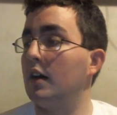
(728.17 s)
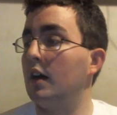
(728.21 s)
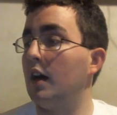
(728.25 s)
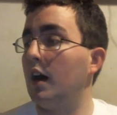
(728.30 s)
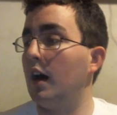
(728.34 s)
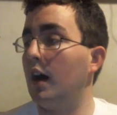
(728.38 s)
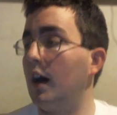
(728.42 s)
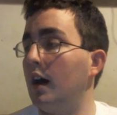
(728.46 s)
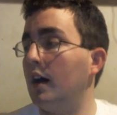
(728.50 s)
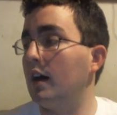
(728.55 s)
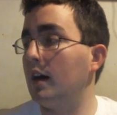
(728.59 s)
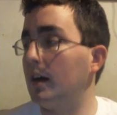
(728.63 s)

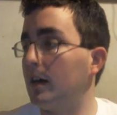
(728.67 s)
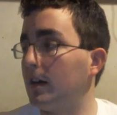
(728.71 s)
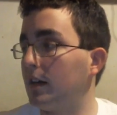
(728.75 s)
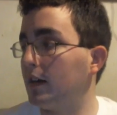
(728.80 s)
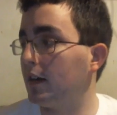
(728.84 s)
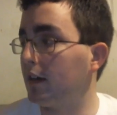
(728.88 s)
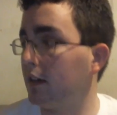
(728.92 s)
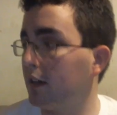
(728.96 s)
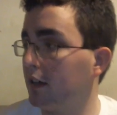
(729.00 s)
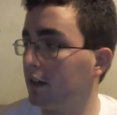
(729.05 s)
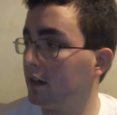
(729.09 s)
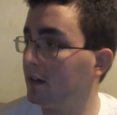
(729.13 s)
Uh,
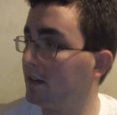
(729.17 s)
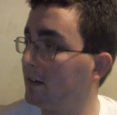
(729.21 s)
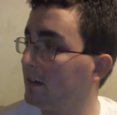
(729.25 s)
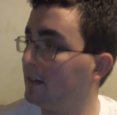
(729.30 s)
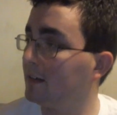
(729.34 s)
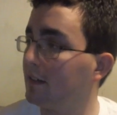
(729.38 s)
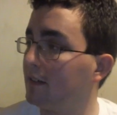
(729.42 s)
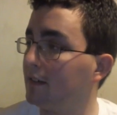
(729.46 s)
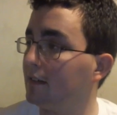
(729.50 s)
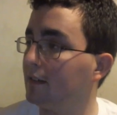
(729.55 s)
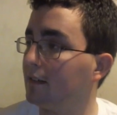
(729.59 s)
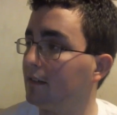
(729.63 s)

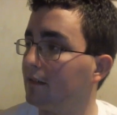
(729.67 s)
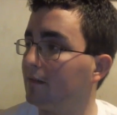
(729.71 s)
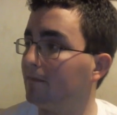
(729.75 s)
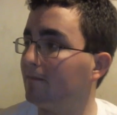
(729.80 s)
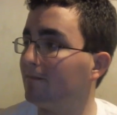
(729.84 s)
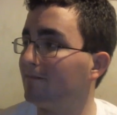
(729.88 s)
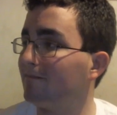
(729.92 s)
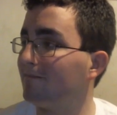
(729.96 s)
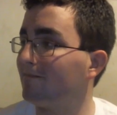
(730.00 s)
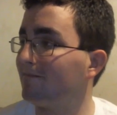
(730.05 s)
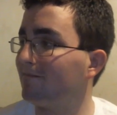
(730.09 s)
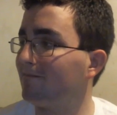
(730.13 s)

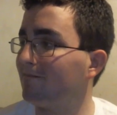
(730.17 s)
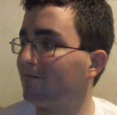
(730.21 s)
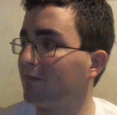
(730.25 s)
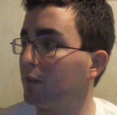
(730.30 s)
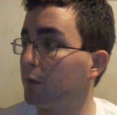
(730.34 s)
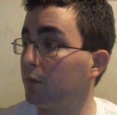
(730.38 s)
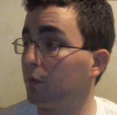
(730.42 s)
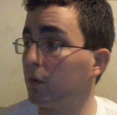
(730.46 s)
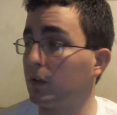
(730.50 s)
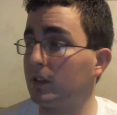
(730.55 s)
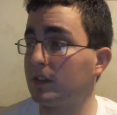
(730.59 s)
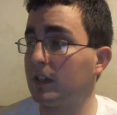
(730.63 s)
the
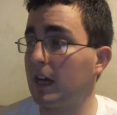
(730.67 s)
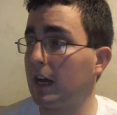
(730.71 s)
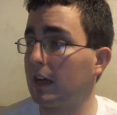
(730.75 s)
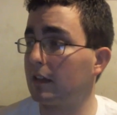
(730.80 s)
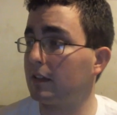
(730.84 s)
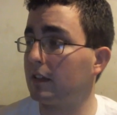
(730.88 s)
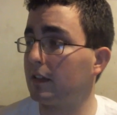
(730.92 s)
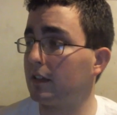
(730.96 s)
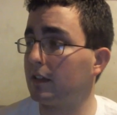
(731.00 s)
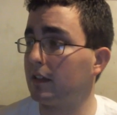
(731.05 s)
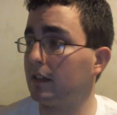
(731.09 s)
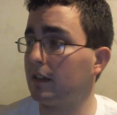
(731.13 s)
voice
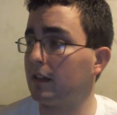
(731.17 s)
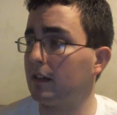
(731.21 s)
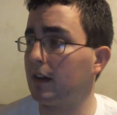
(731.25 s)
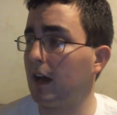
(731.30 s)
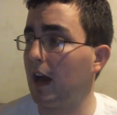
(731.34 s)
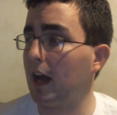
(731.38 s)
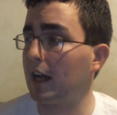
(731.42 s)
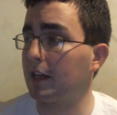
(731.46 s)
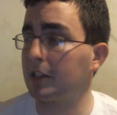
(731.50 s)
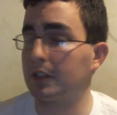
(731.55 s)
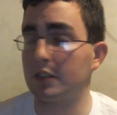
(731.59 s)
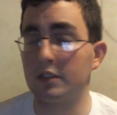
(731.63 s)
acting,
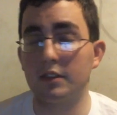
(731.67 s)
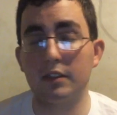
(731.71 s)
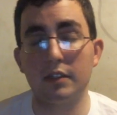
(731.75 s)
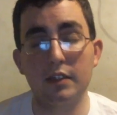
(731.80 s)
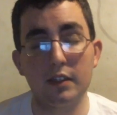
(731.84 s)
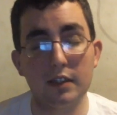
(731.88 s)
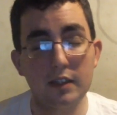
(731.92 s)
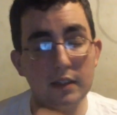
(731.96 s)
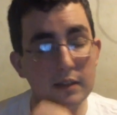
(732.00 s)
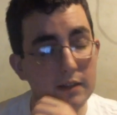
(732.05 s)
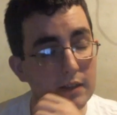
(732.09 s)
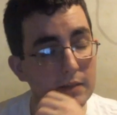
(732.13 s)

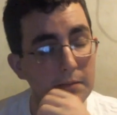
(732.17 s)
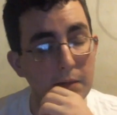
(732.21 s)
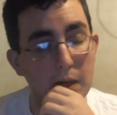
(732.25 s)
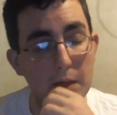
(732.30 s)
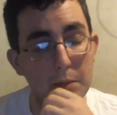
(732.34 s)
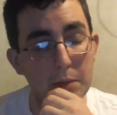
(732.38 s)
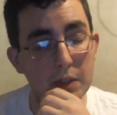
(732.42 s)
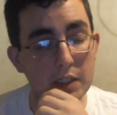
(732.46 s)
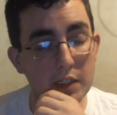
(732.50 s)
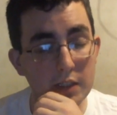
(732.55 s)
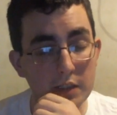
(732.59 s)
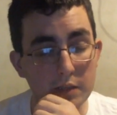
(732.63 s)
actually, in my
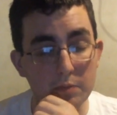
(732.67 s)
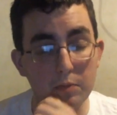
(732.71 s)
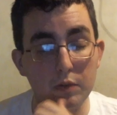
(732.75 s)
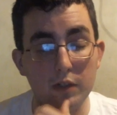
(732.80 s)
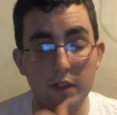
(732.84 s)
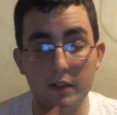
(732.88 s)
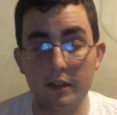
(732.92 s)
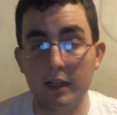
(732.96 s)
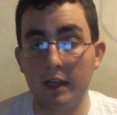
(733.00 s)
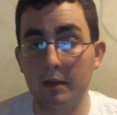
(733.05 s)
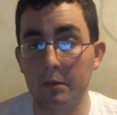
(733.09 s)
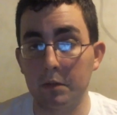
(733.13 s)
opinion, is pretty
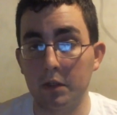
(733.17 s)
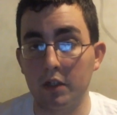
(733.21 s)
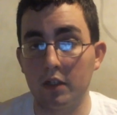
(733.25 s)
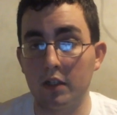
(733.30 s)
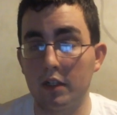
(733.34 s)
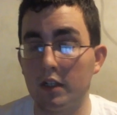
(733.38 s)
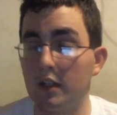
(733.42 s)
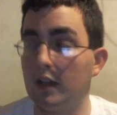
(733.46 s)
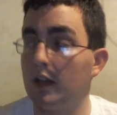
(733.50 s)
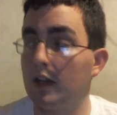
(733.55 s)
damn good.